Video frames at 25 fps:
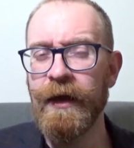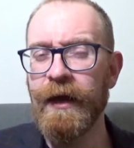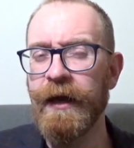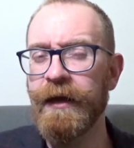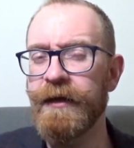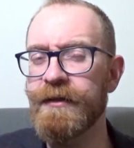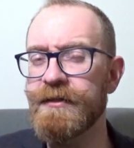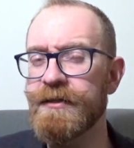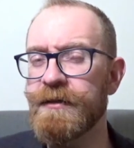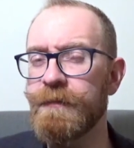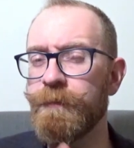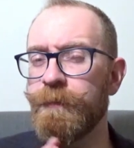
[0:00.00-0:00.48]

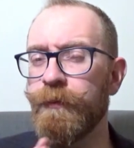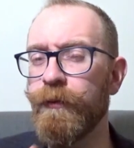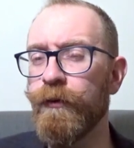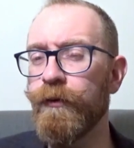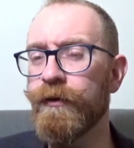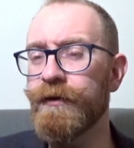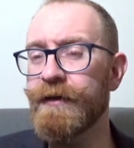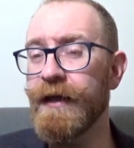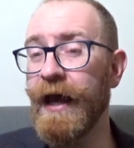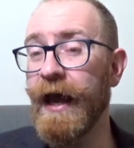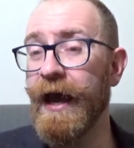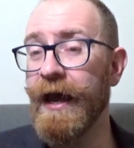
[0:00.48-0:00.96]
It is
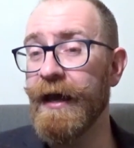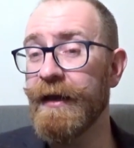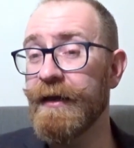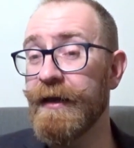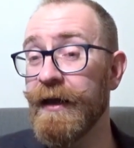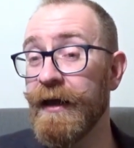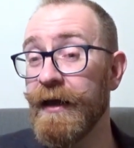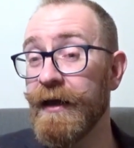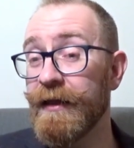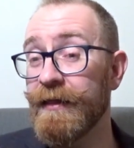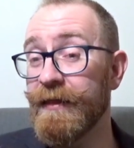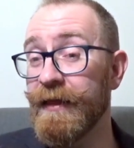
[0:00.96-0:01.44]
important to
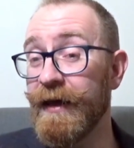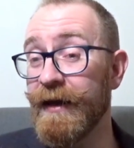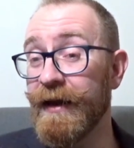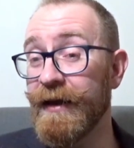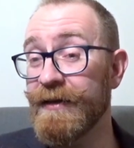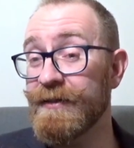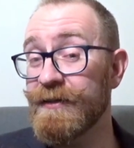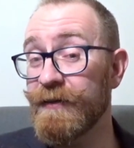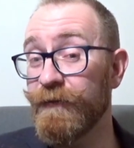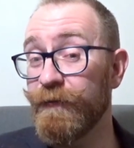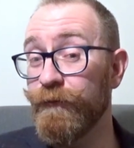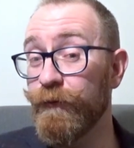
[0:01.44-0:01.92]
add that
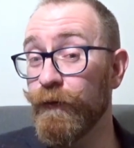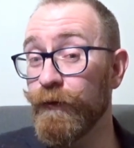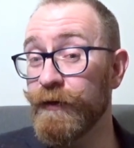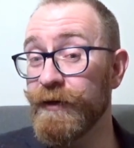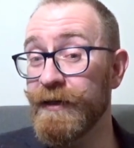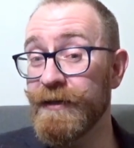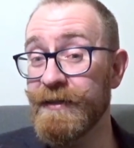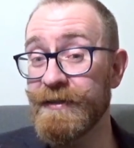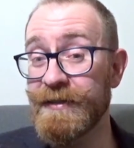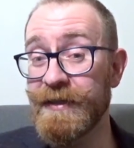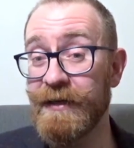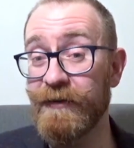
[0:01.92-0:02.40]
as the
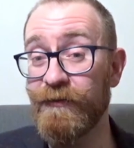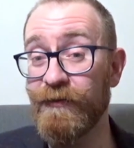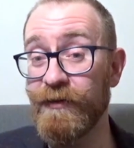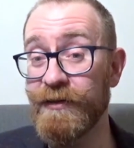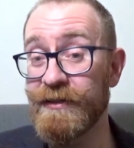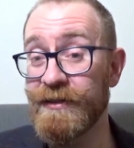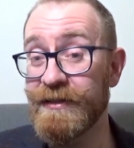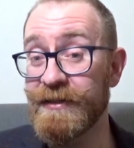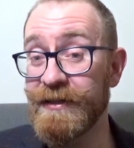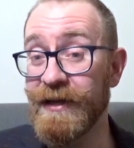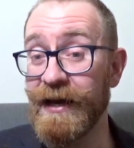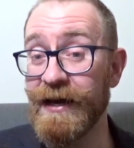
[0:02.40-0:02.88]
14th century
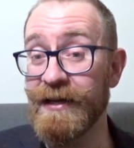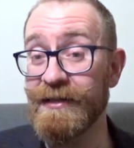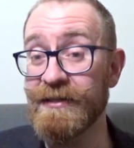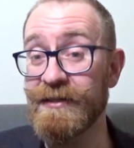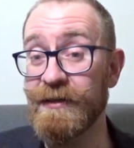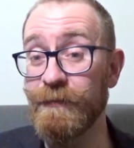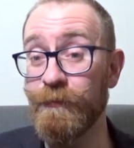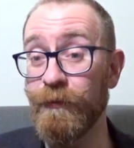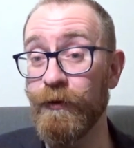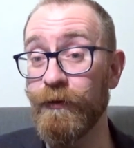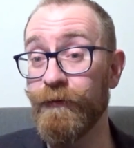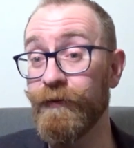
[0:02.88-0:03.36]
starts
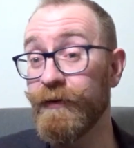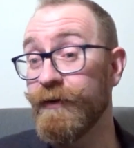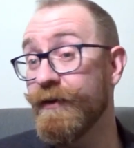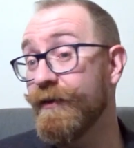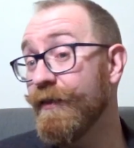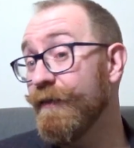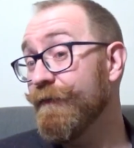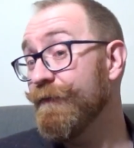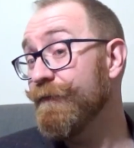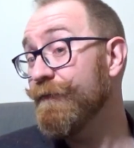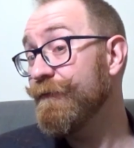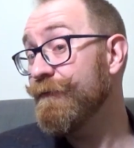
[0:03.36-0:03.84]
to move into
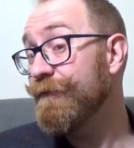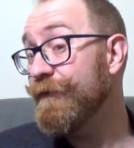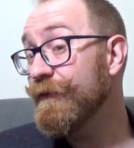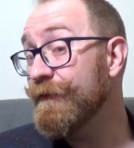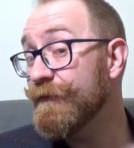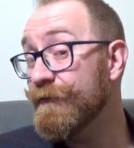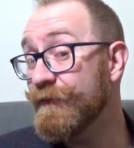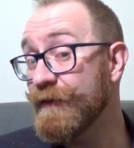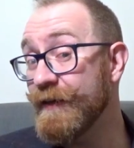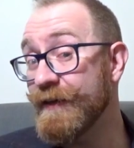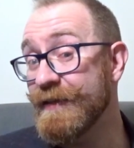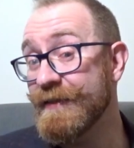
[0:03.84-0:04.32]
the
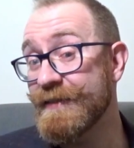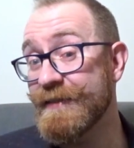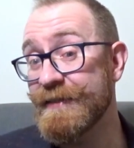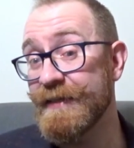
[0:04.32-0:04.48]
15th